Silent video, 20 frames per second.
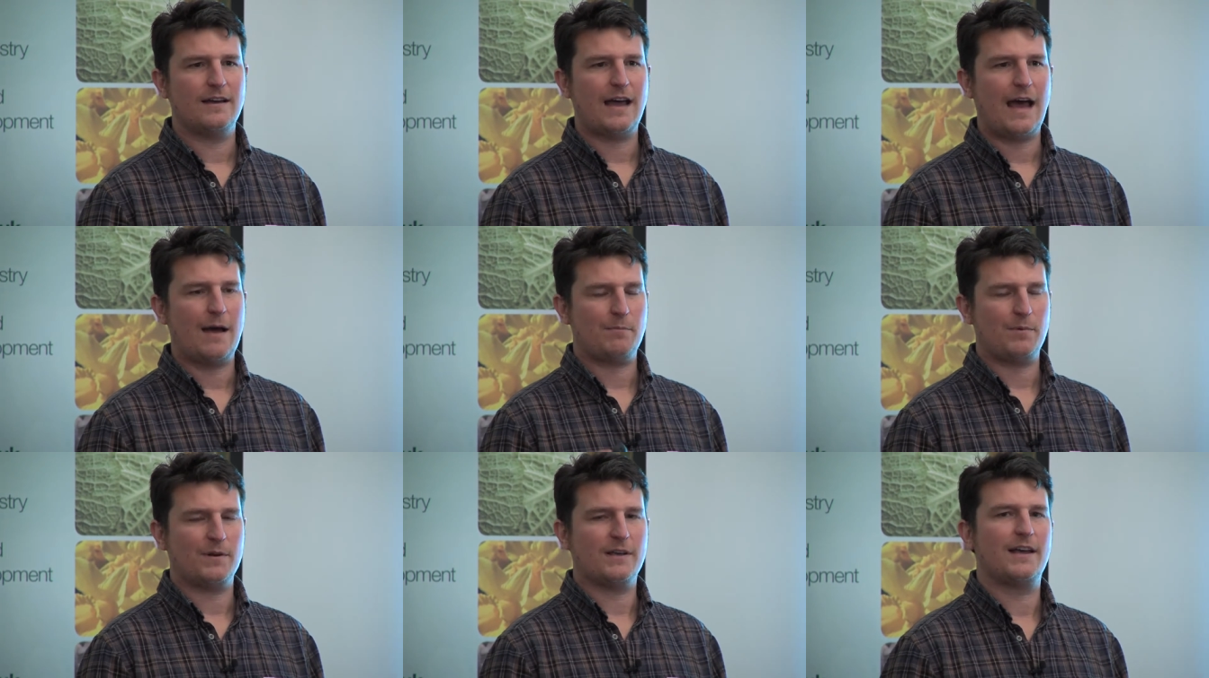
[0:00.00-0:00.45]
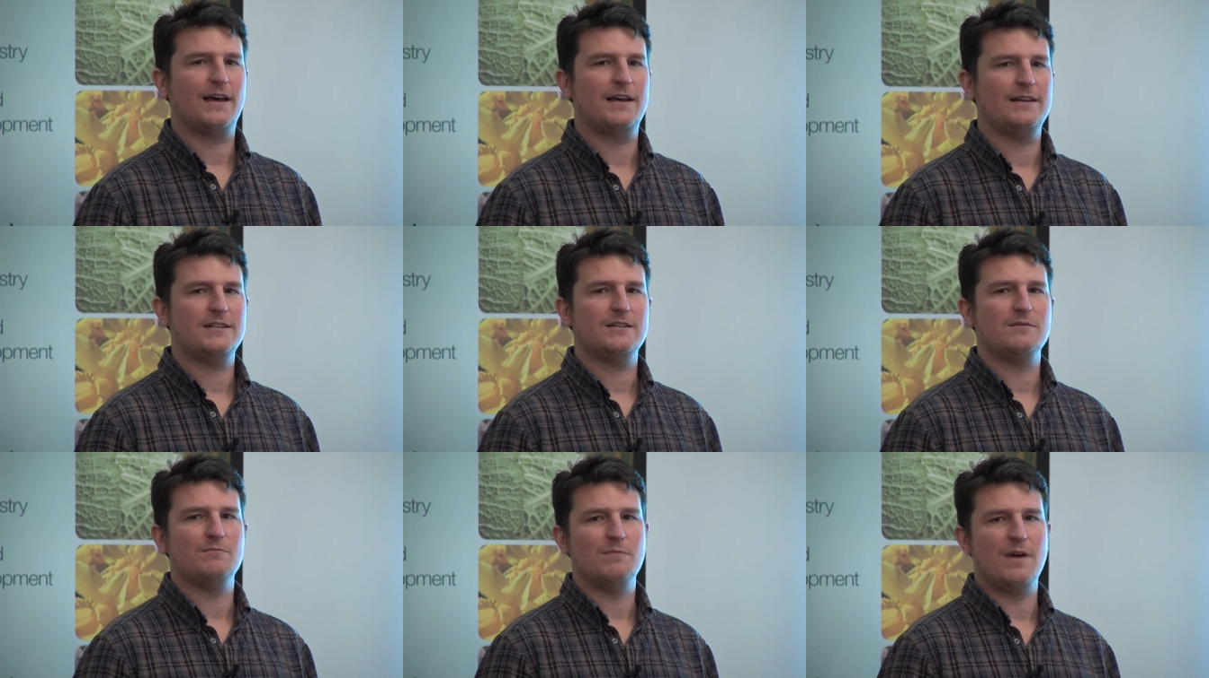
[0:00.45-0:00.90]

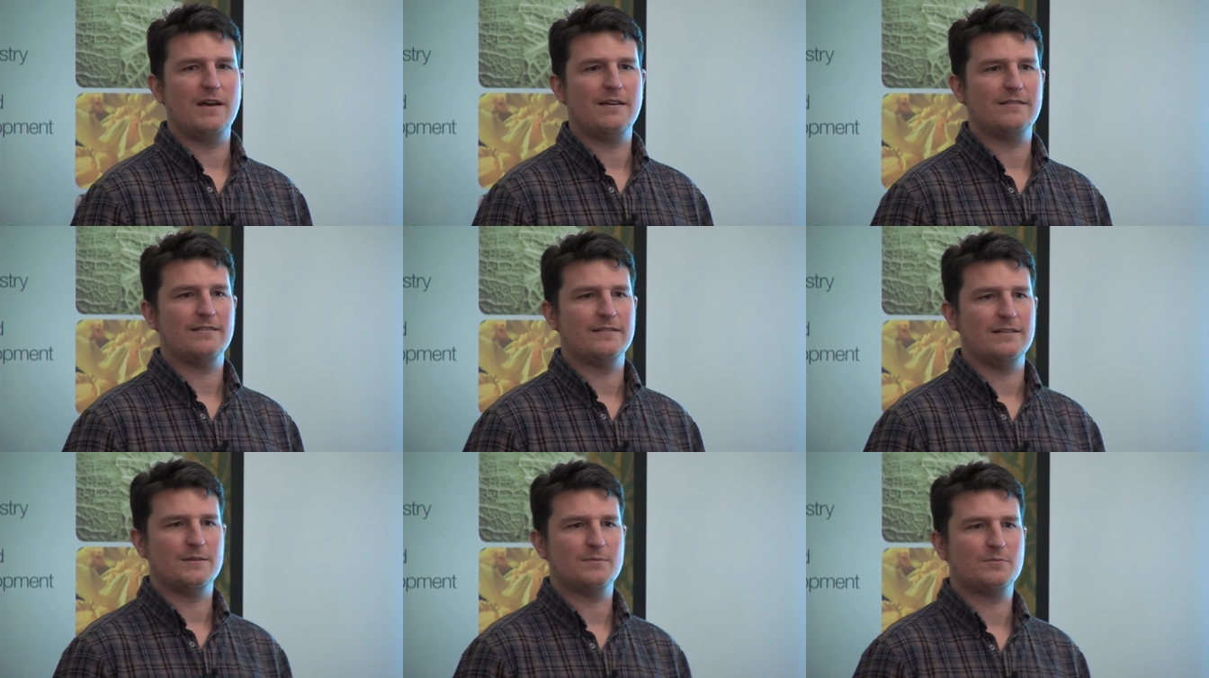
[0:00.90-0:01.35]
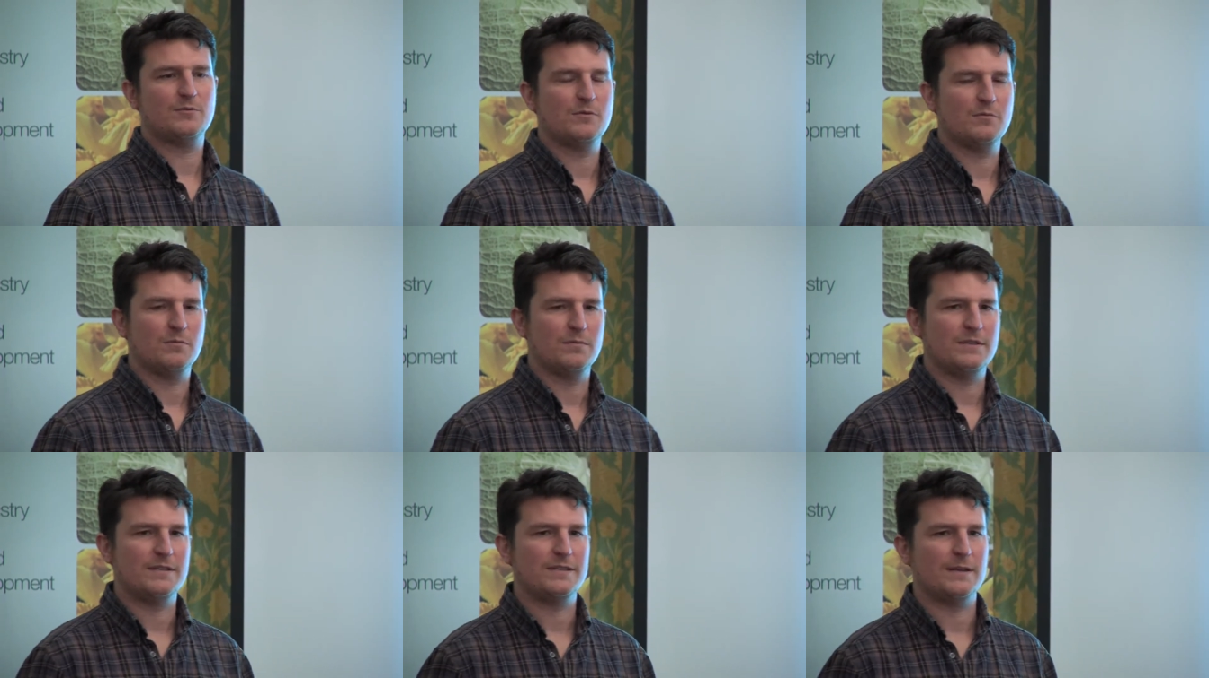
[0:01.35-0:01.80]
application method is
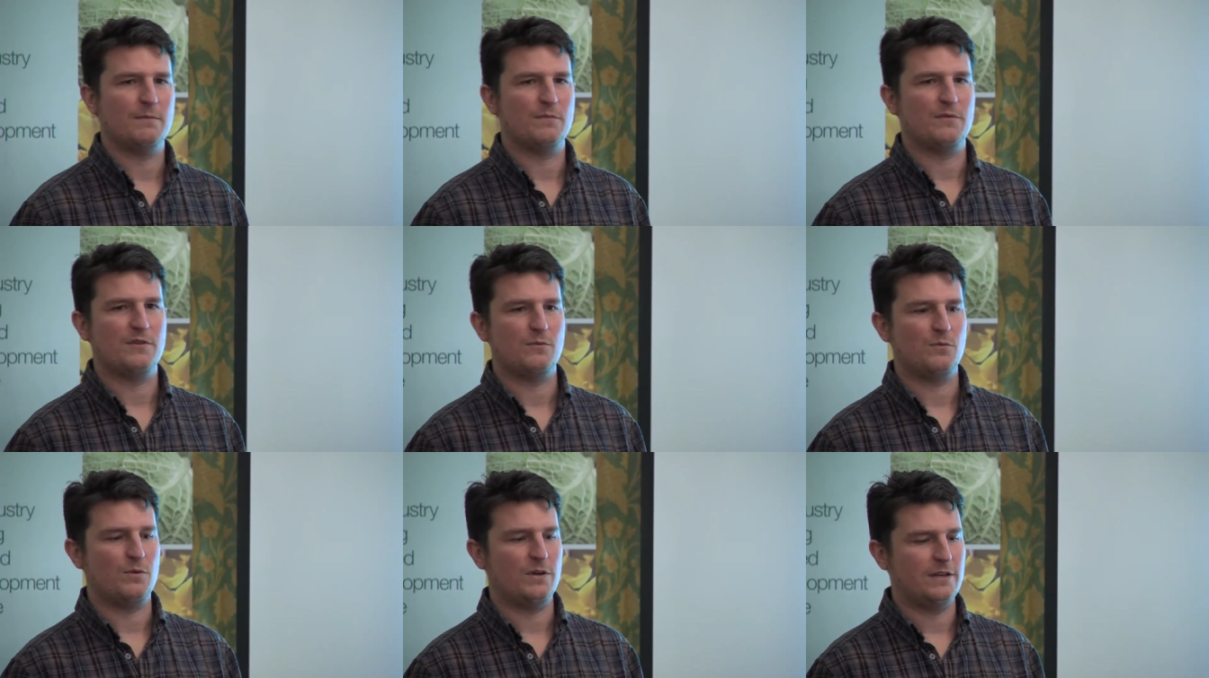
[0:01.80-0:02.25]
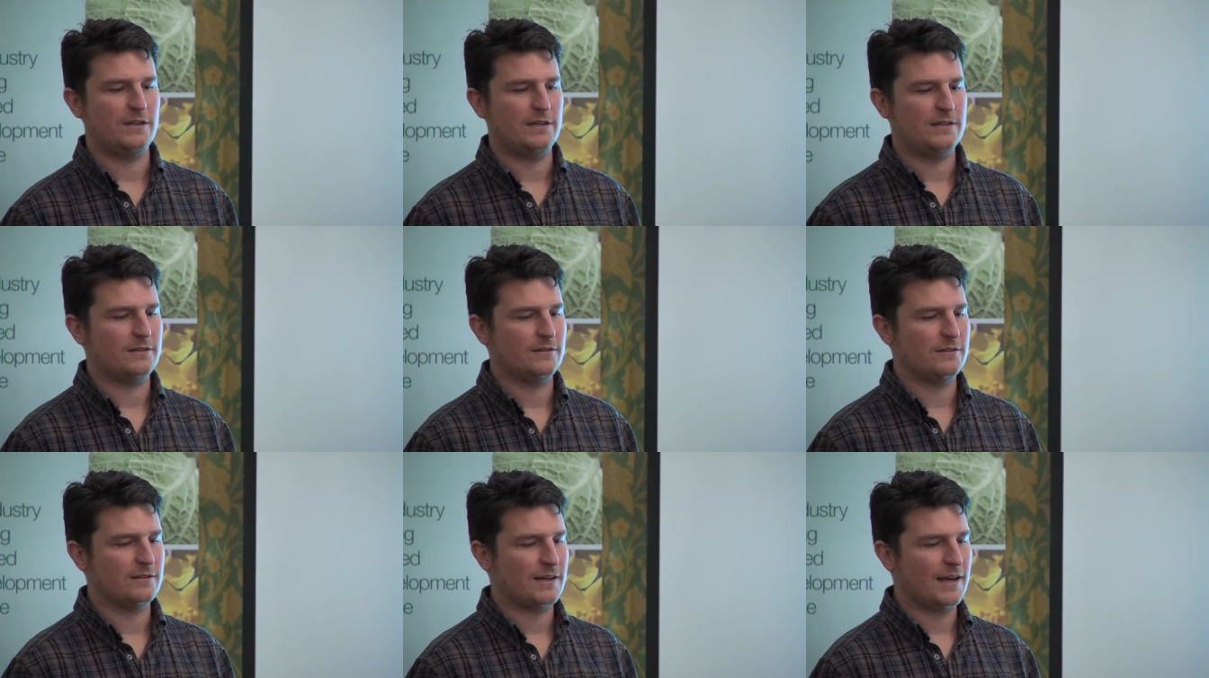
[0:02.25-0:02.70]
probably something we need
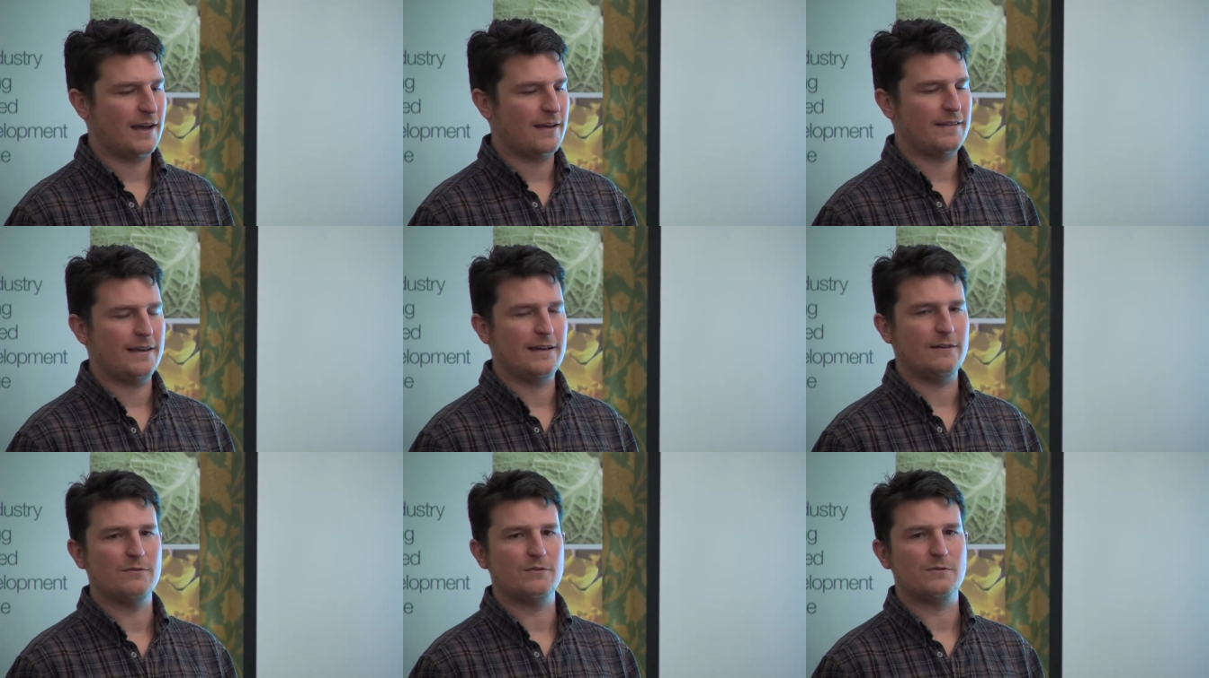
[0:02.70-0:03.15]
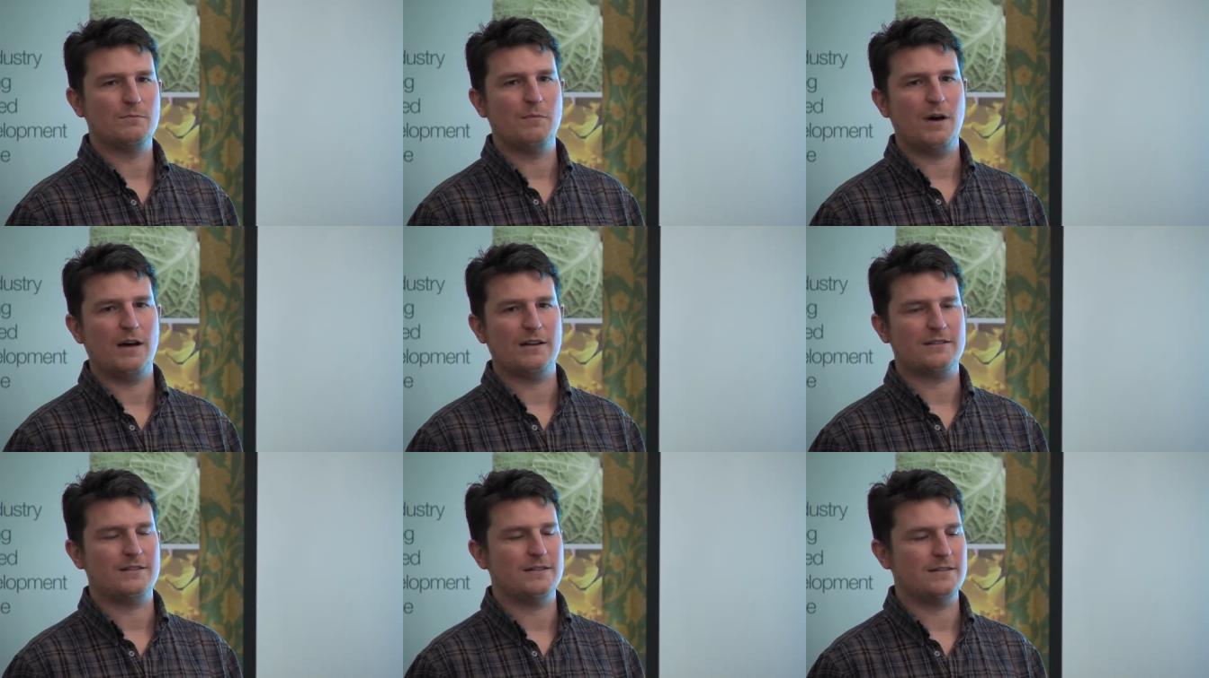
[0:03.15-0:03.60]
to look at there as
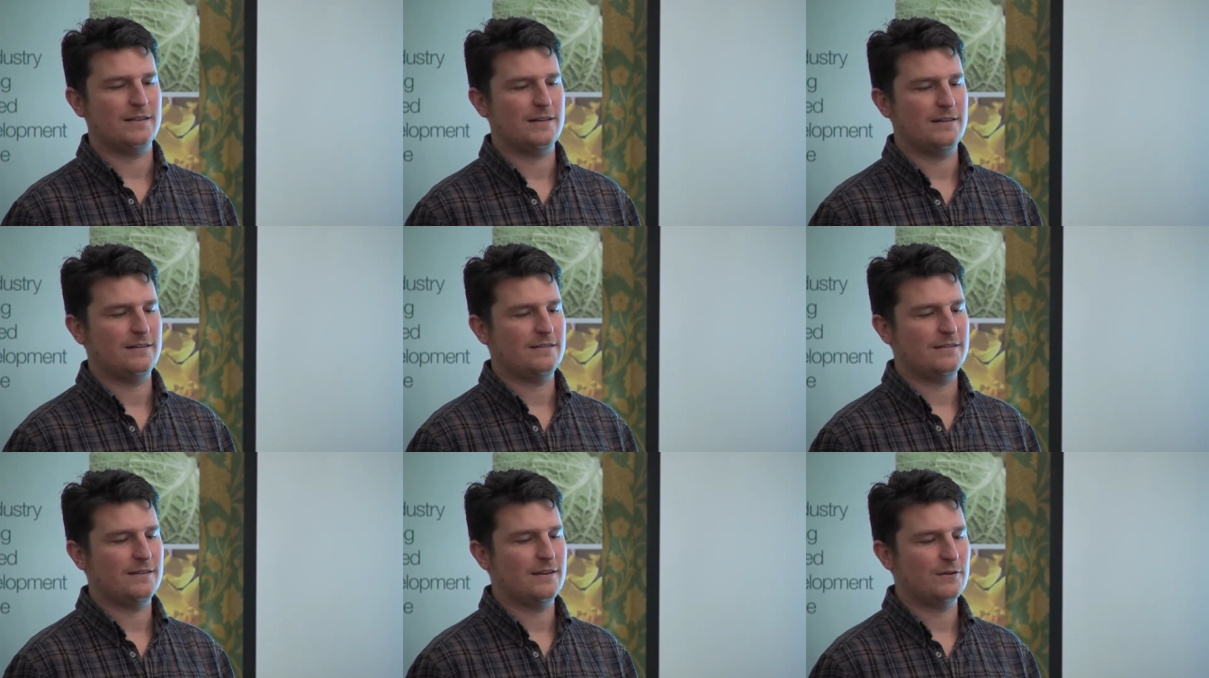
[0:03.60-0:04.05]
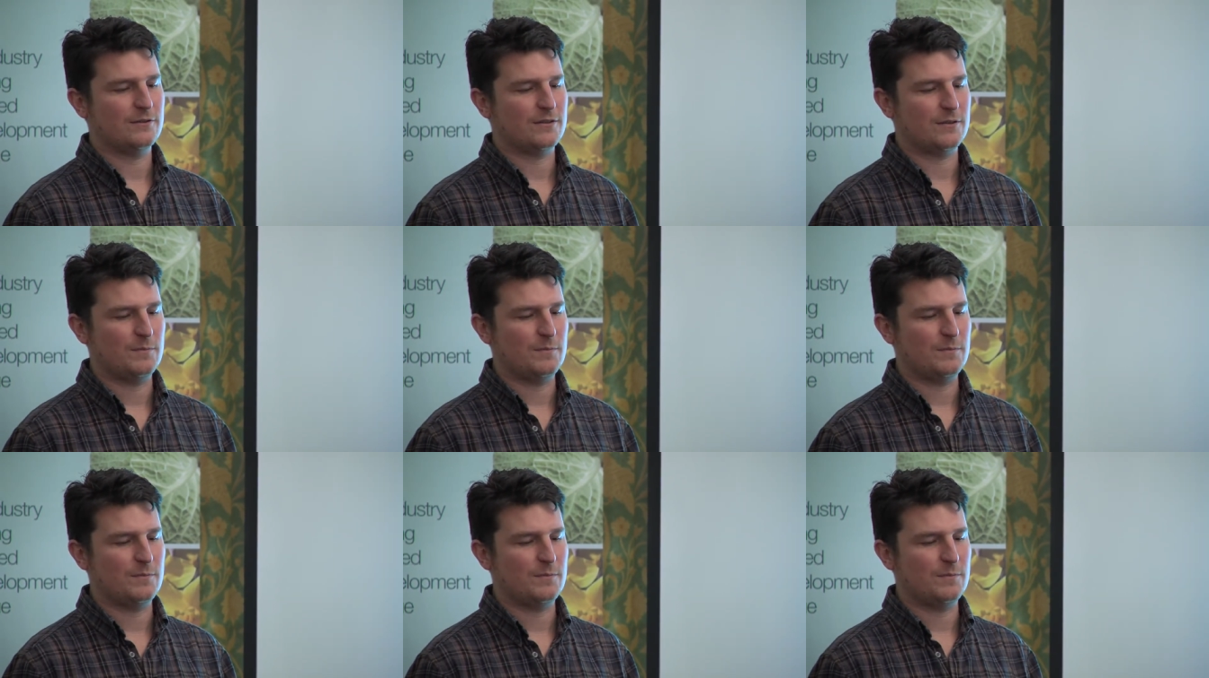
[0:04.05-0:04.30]
much as anything else. I